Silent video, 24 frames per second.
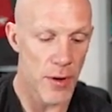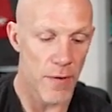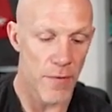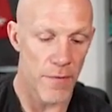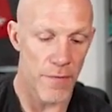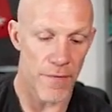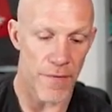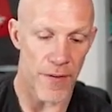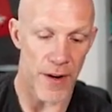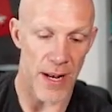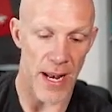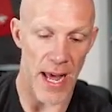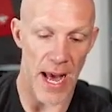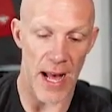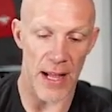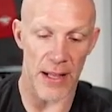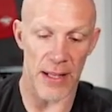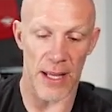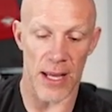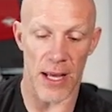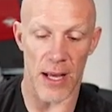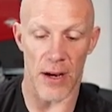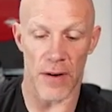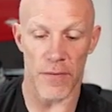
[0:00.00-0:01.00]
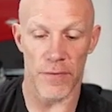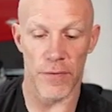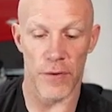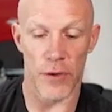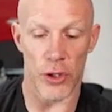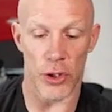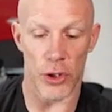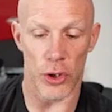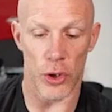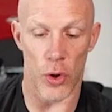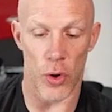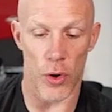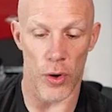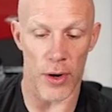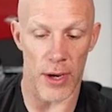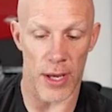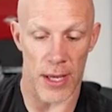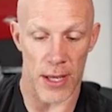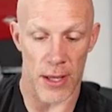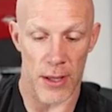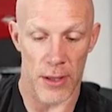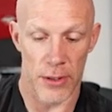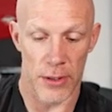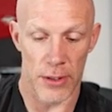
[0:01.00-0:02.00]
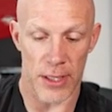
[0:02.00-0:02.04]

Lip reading: Finale of Glory.